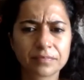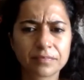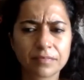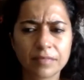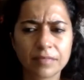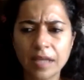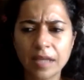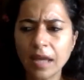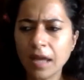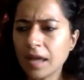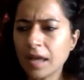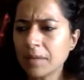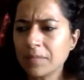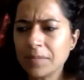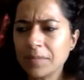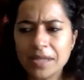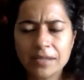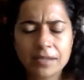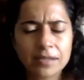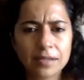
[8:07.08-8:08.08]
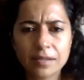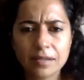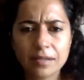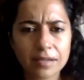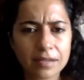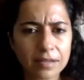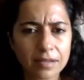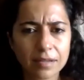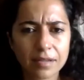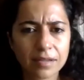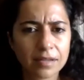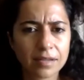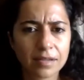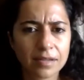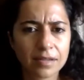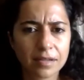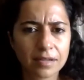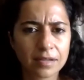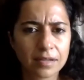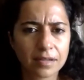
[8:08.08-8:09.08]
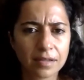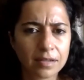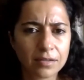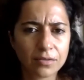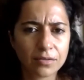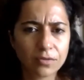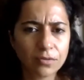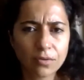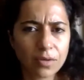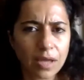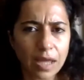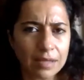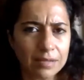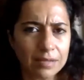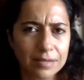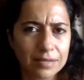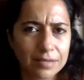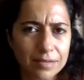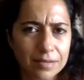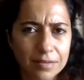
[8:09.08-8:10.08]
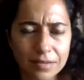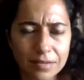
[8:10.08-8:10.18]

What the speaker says: yeah. I mean, so nice.